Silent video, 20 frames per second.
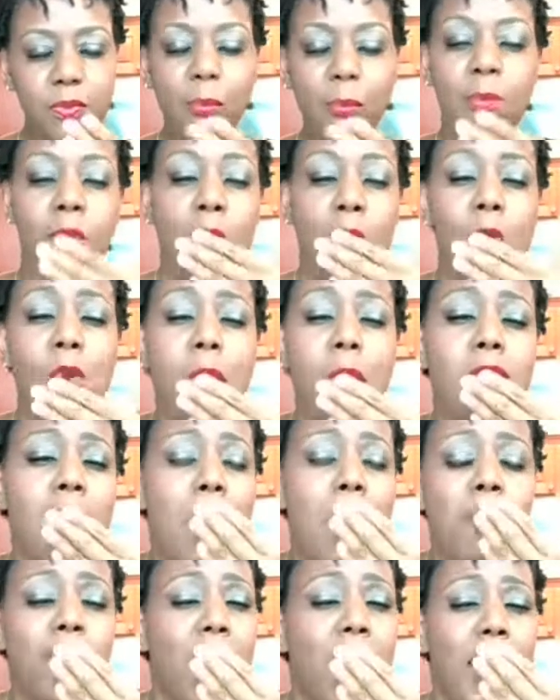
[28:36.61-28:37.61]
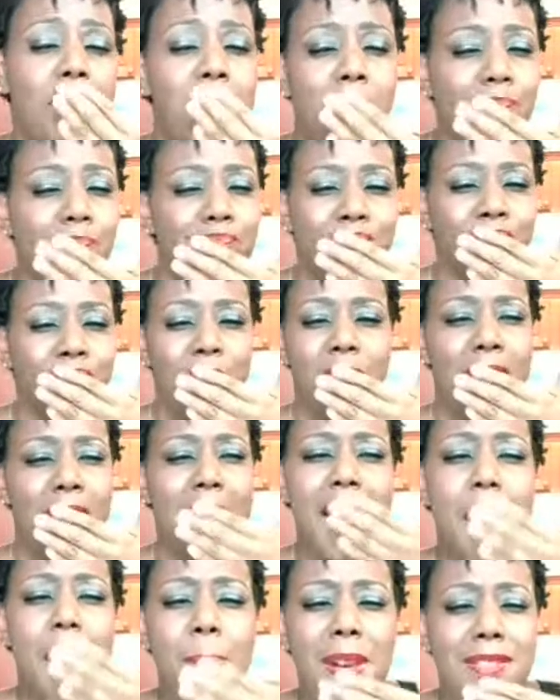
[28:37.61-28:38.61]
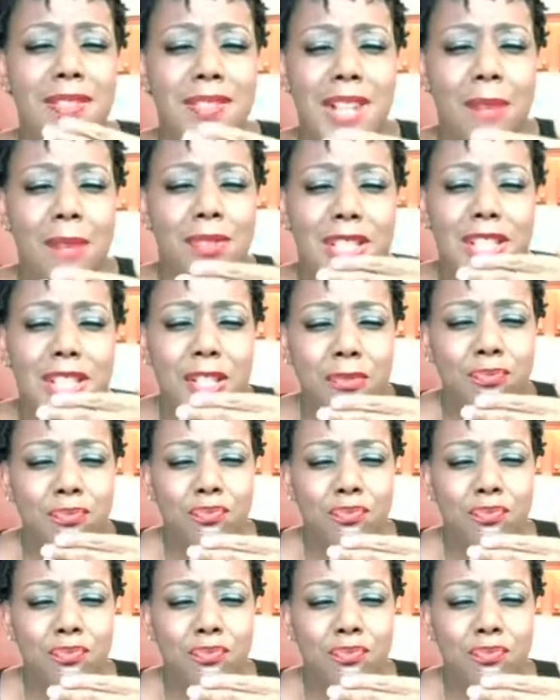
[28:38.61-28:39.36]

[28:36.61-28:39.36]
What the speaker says: Well, I'm sorry. I got busted. I was eating.